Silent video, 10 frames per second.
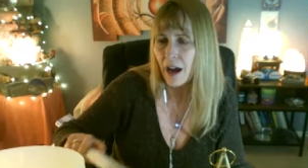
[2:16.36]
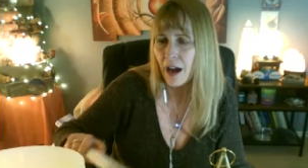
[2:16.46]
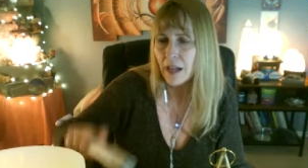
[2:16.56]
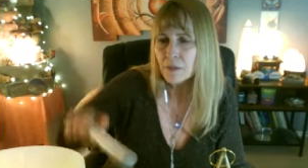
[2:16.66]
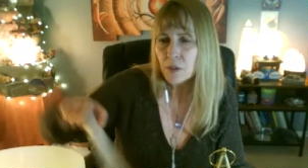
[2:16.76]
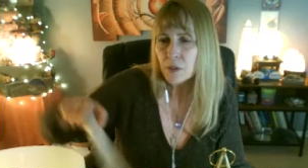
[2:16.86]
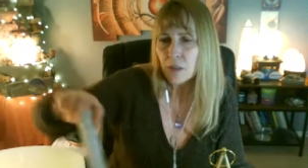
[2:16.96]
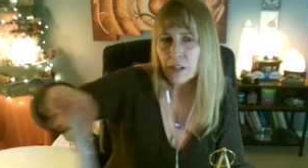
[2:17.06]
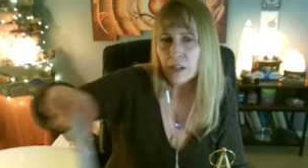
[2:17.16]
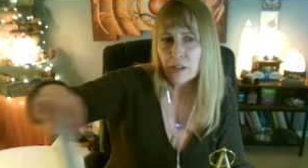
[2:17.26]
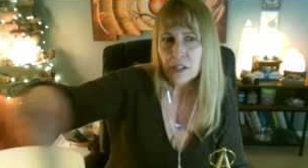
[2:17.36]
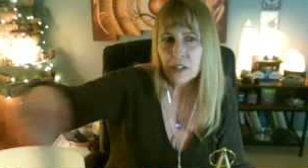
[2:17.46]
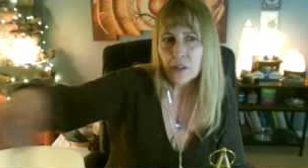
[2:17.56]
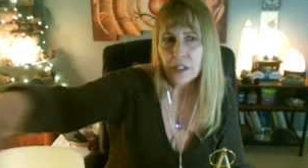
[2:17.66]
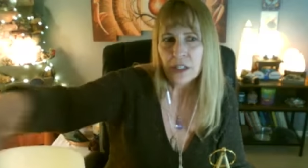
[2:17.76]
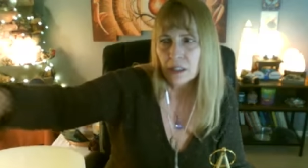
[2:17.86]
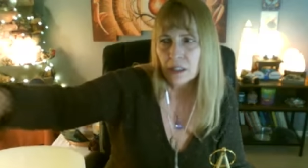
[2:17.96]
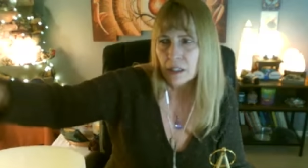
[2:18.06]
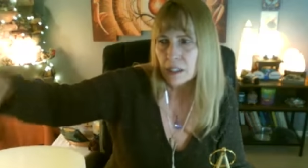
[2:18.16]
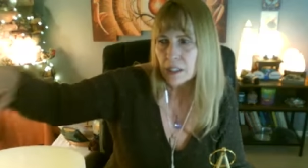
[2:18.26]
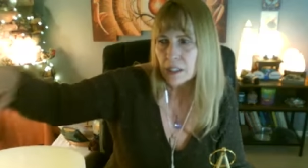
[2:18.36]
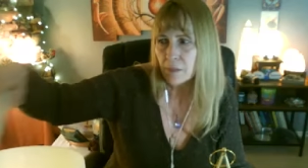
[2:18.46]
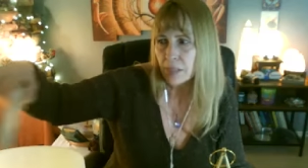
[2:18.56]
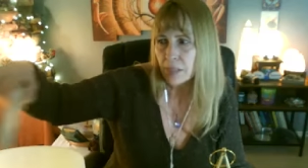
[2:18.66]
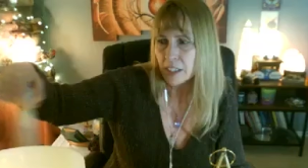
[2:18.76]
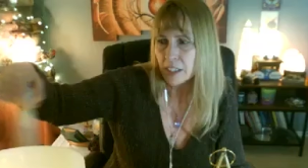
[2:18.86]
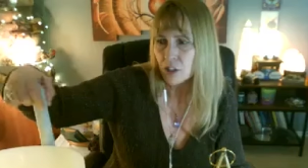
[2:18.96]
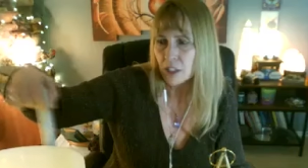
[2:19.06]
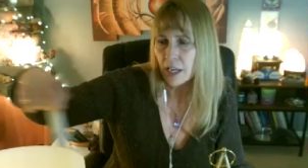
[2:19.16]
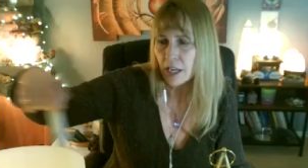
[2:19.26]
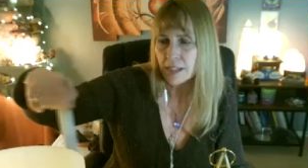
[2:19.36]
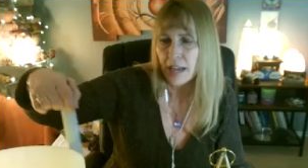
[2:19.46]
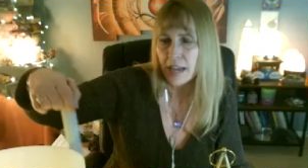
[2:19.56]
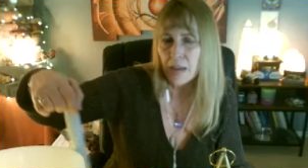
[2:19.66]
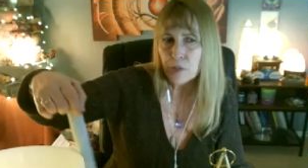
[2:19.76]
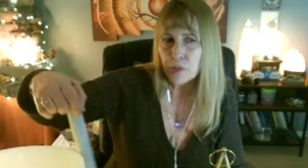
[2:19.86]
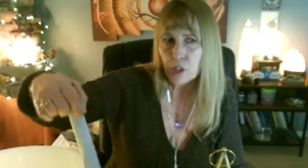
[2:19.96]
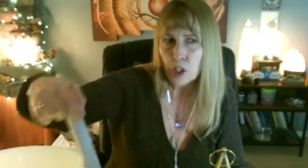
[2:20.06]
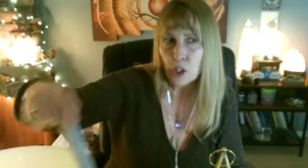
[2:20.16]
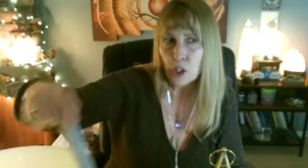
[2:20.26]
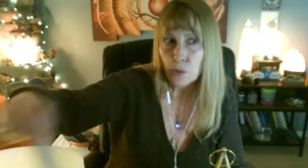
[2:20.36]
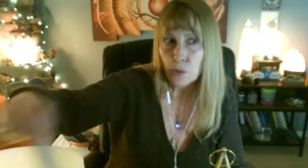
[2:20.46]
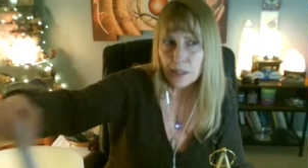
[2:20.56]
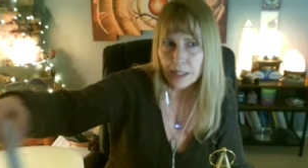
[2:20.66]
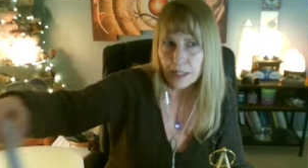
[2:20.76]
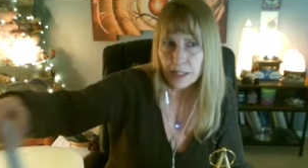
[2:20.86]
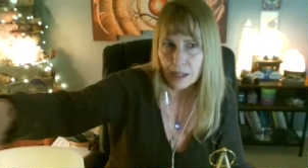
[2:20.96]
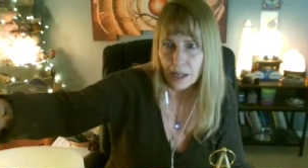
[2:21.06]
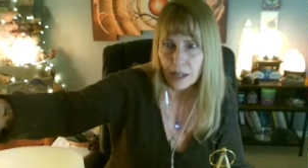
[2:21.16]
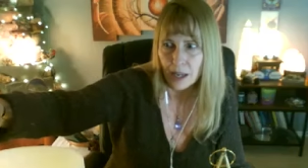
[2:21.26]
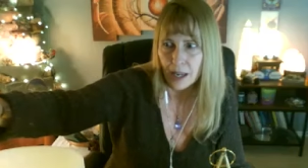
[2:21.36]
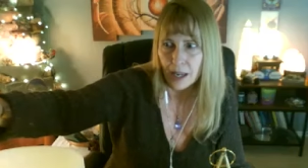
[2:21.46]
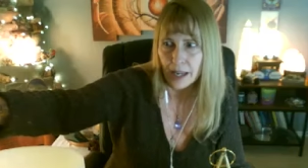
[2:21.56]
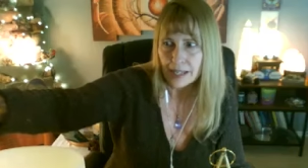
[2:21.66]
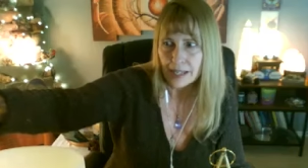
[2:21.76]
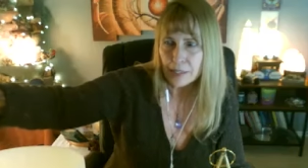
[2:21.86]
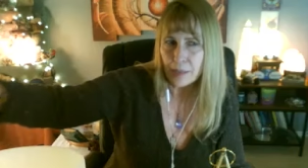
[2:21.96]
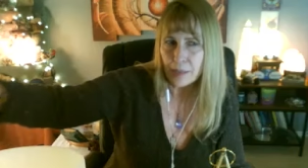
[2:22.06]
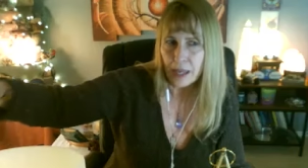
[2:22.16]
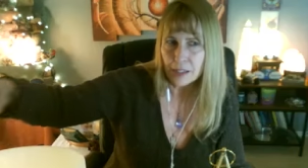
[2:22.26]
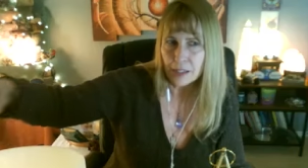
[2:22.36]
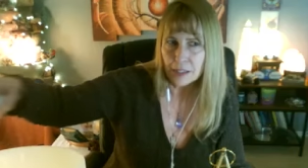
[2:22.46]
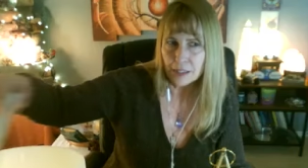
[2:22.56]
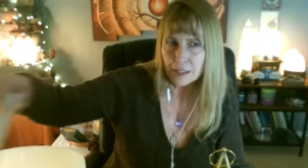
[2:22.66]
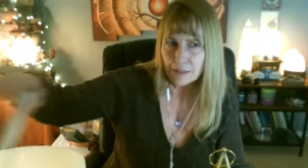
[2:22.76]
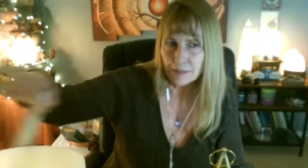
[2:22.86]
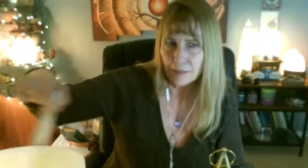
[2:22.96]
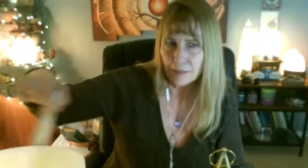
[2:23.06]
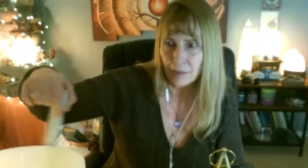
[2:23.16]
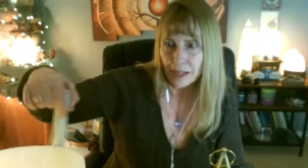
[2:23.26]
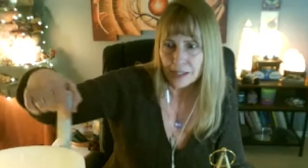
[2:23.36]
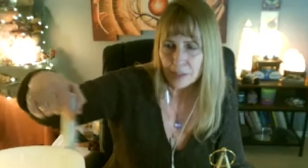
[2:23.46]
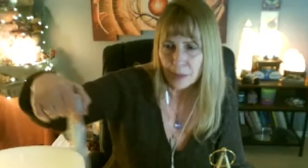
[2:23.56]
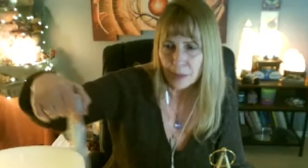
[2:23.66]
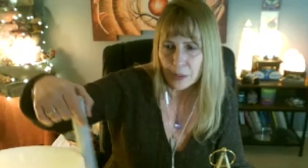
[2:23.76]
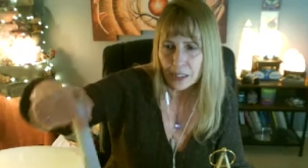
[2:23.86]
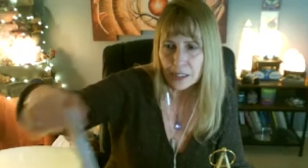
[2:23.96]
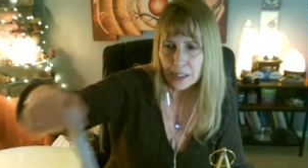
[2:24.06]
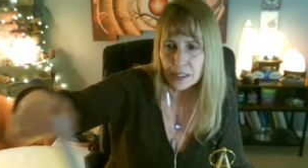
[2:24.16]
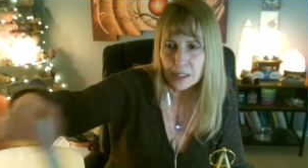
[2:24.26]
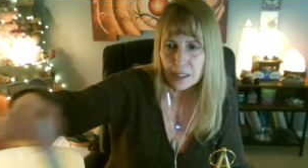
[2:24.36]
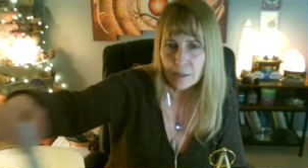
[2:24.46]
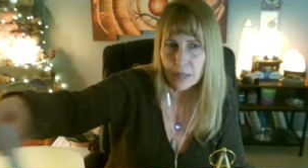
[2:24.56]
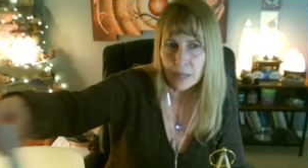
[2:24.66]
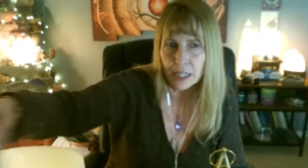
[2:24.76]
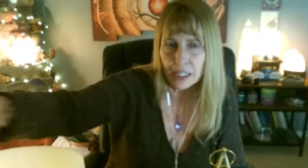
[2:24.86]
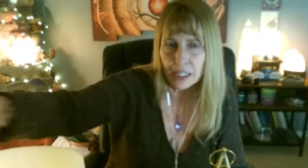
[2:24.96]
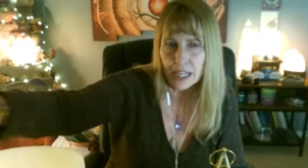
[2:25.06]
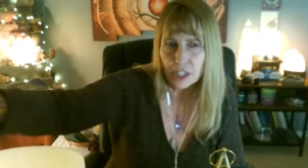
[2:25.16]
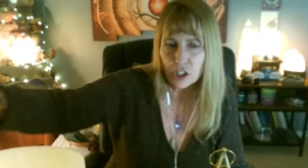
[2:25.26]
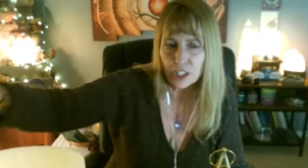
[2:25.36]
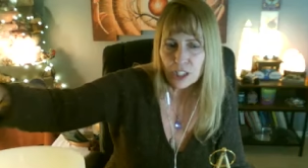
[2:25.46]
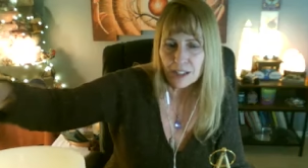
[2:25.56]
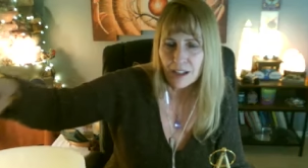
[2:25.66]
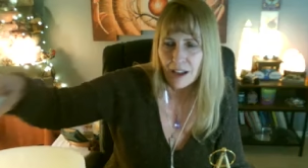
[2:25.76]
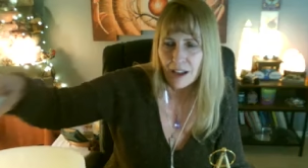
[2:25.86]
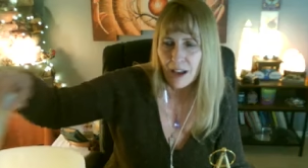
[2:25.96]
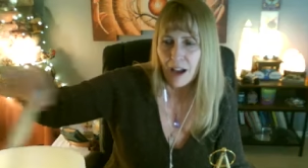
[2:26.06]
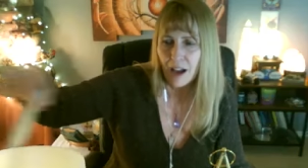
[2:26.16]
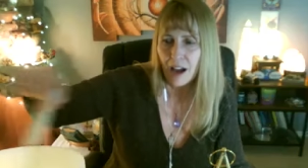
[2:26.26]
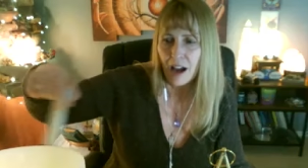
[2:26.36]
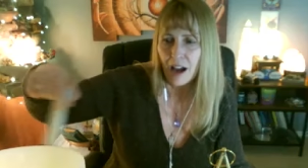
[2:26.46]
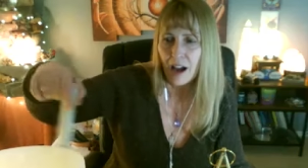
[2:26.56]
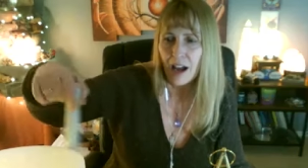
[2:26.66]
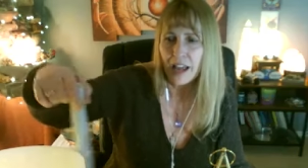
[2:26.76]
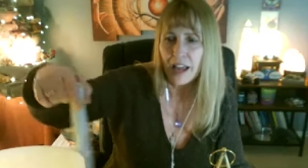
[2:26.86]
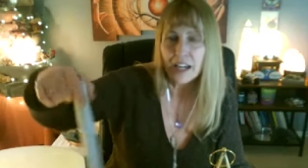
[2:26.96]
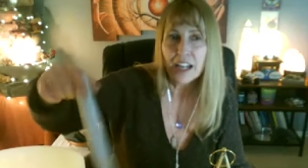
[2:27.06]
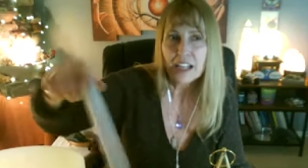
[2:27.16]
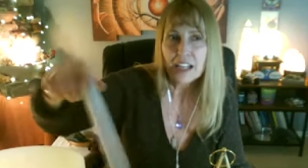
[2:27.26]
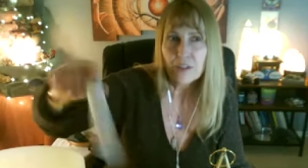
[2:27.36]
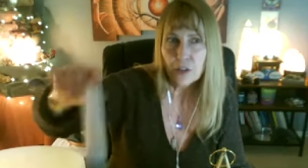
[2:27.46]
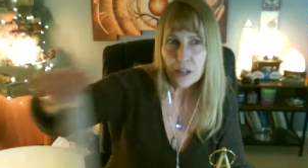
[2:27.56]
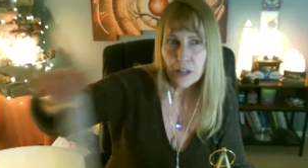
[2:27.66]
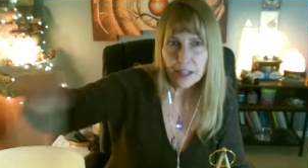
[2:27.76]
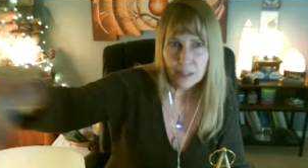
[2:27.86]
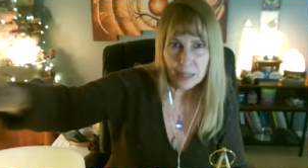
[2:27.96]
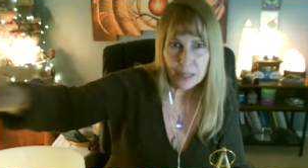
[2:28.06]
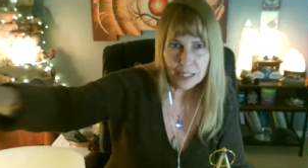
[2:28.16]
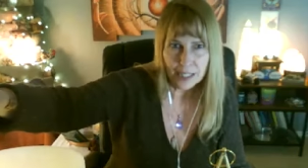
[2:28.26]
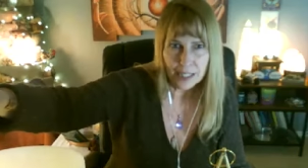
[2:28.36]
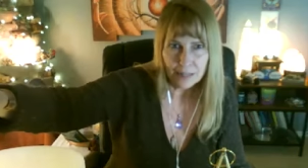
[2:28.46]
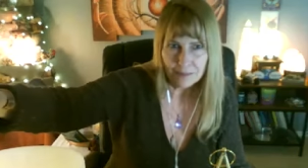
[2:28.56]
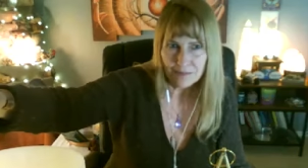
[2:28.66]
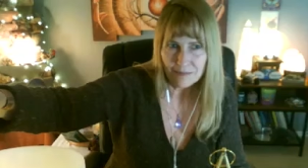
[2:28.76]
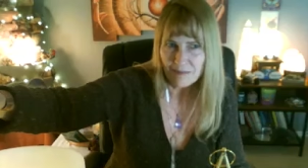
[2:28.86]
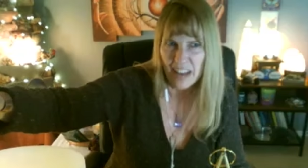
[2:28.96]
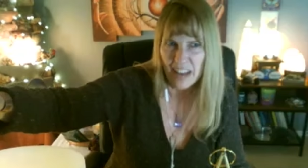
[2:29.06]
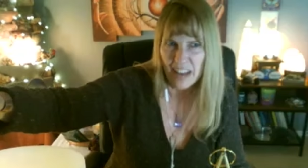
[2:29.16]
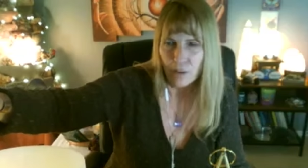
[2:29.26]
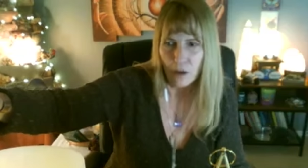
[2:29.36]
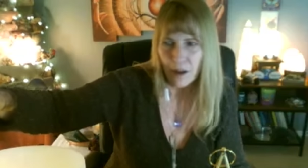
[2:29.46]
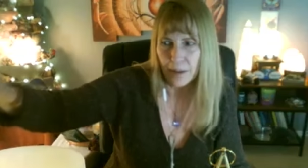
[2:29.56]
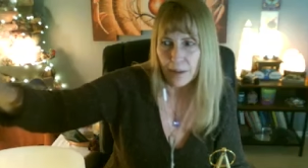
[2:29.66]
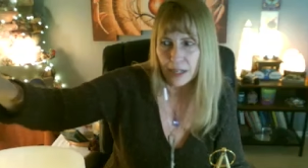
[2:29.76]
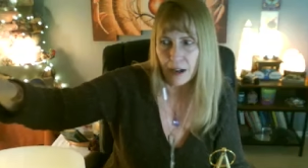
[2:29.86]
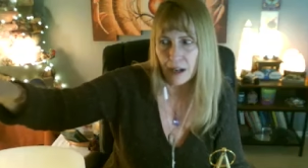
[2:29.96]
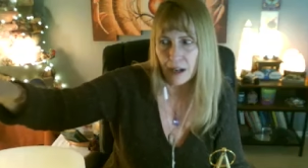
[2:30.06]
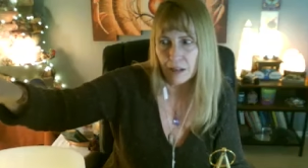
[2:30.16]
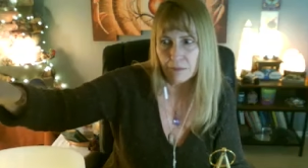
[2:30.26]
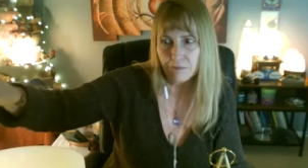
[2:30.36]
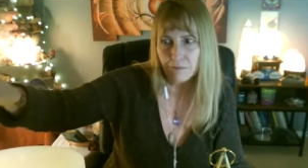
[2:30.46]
I am so glad that you guys are here, because meditation has absolutely expanded my experience, my connection, and I never thought I could meditate. Never. I mean, I...